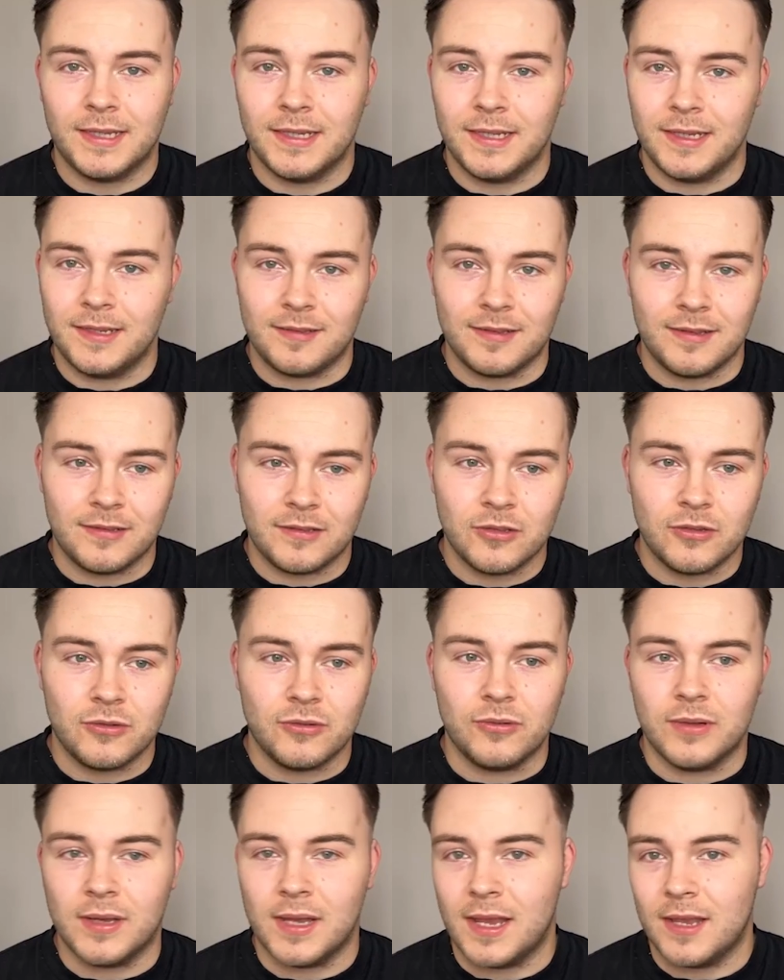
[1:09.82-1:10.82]
E C
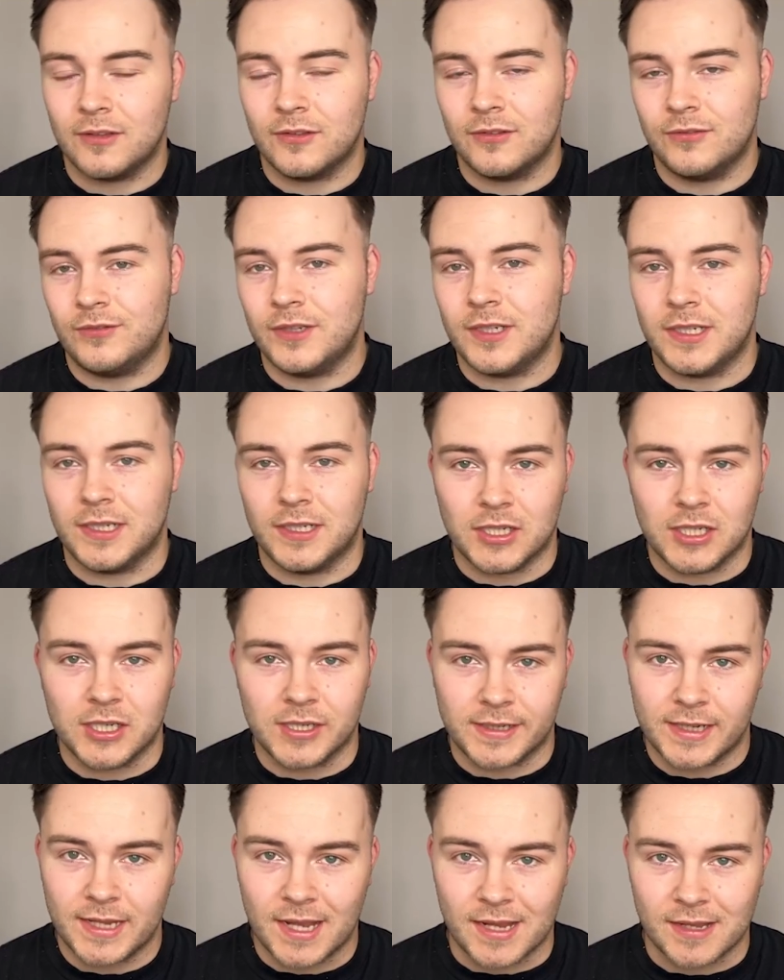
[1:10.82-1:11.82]
two, S three and
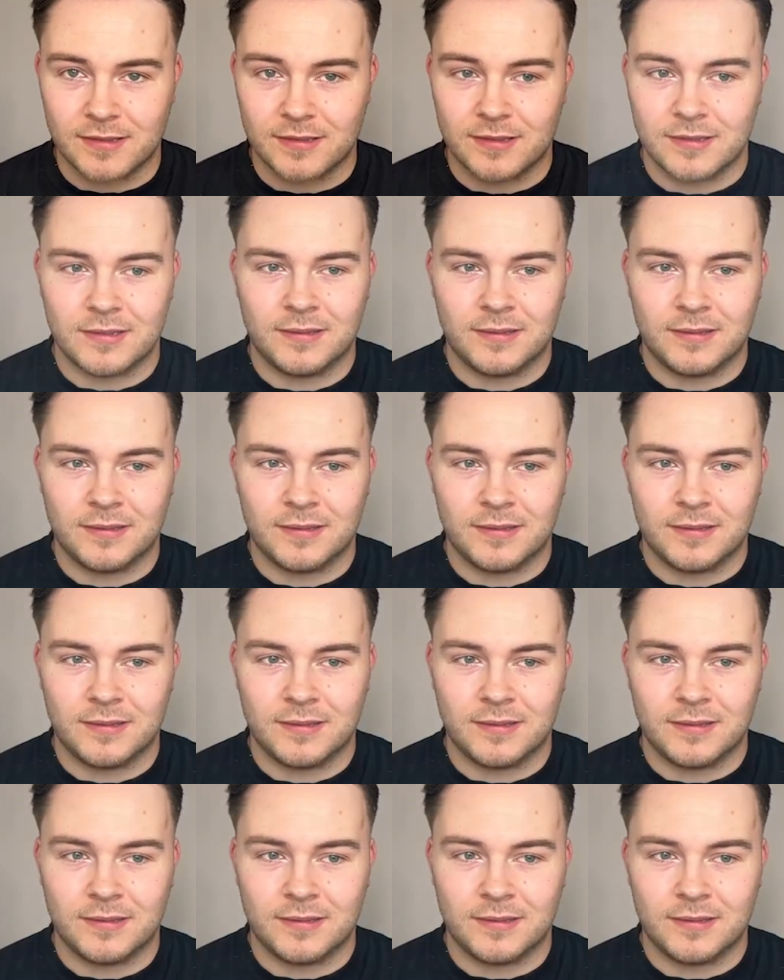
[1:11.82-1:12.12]
R D S.